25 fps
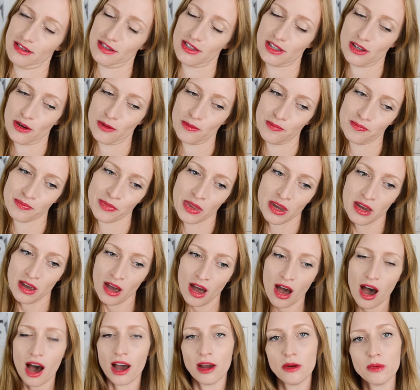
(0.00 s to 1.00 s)
So
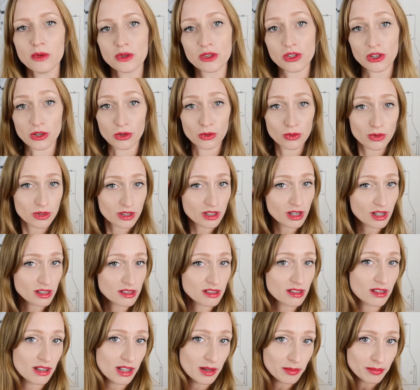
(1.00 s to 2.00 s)
I will see you in the next
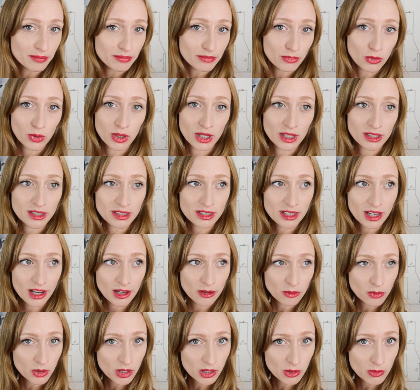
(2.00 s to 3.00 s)
clip when I decide
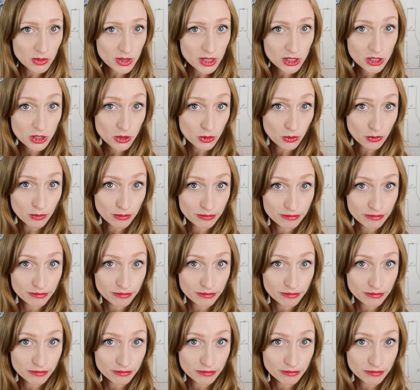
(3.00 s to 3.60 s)
what I want to do.